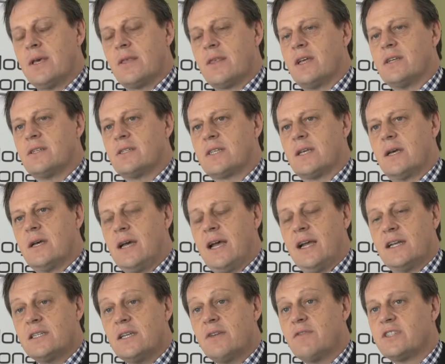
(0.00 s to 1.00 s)
there's
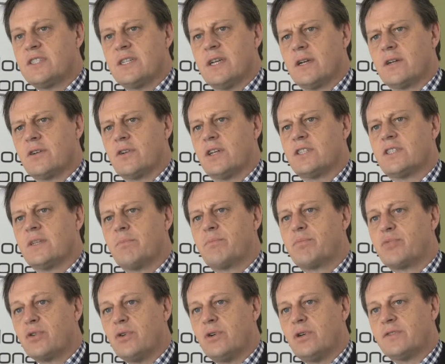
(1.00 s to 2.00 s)
activity across a
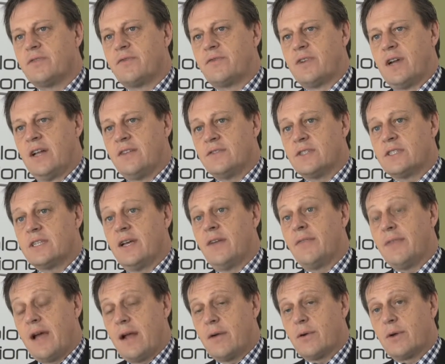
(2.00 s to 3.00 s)
broad front,
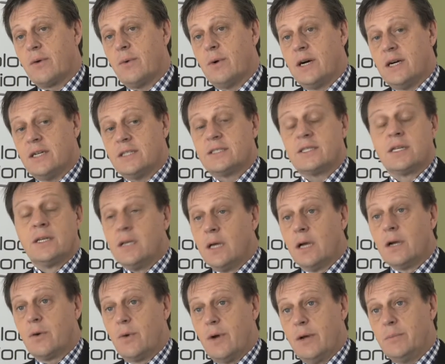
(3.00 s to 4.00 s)
and that requires
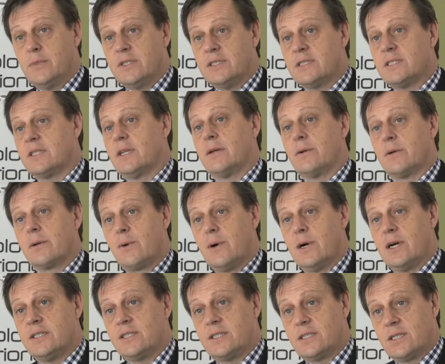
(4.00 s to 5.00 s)
equipment, it
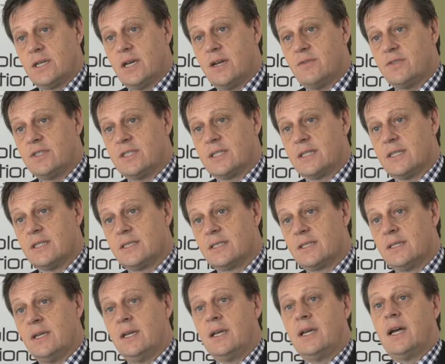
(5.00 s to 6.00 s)
requires
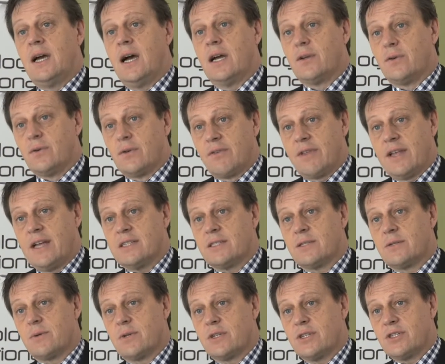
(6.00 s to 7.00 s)
services, and all of that
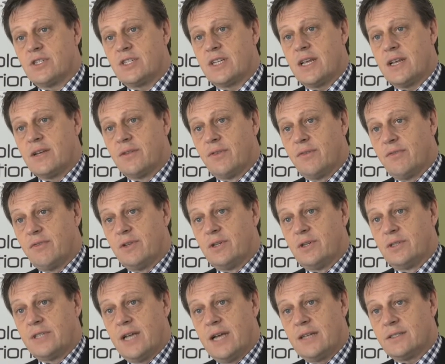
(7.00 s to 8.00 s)
is what you see on the
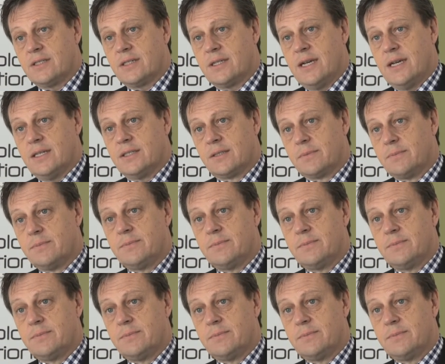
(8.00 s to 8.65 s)
floor downstairs.